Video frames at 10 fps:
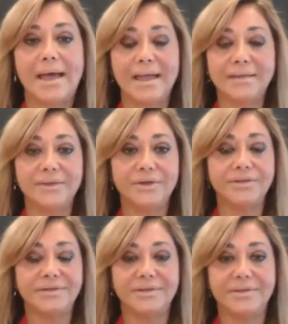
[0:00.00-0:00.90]
I
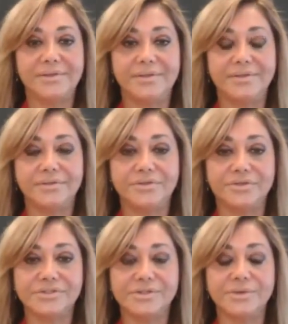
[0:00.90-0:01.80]
learned
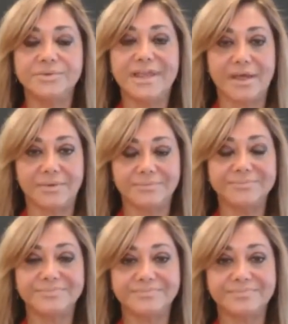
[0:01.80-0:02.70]
to slow
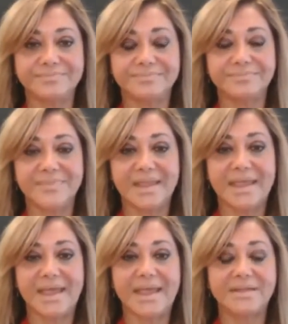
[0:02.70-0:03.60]
down
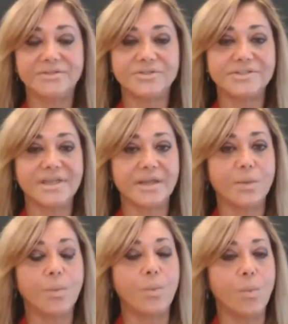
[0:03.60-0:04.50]
and to
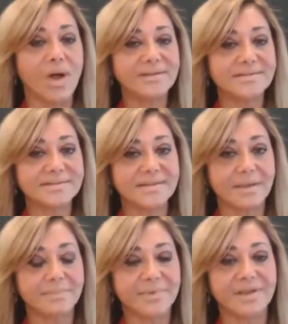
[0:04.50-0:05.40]
take one
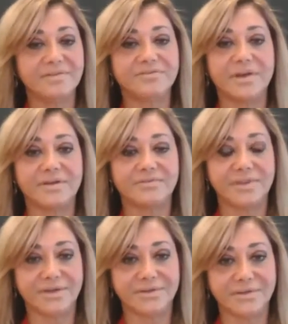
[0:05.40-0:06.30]
step in front of
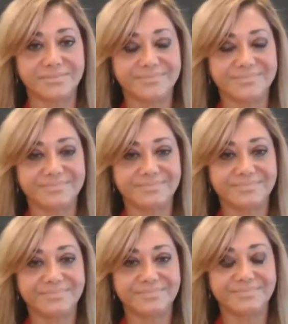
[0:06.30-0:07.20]
the other.
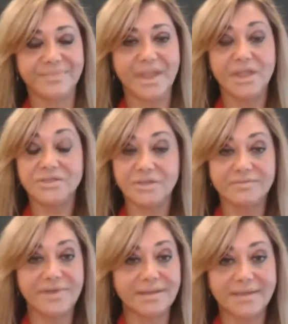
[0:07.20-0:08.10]
So
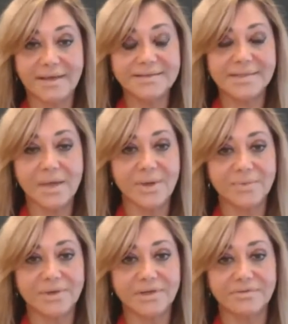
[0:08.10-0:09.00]
in fact, that is how I
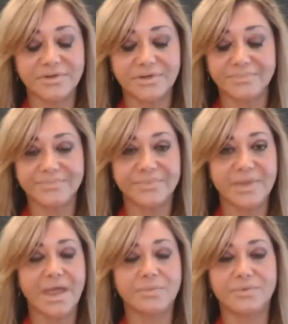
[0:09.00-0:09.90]
recovered.
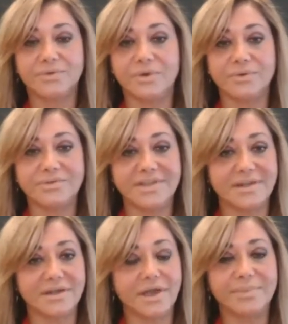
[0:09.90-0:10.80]
I would go
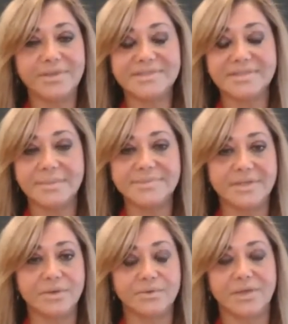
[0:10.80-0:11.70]
take a couple of steps
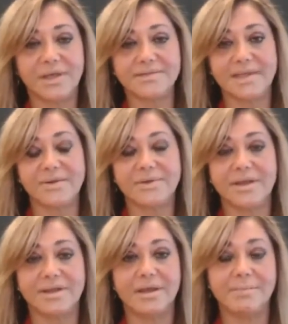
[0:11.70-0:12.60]
and go lie down
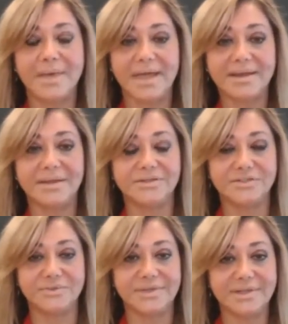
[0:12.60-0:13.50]
and come back and
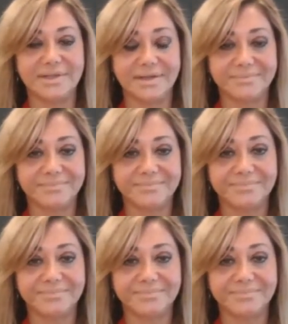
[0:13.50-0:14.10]
do it again.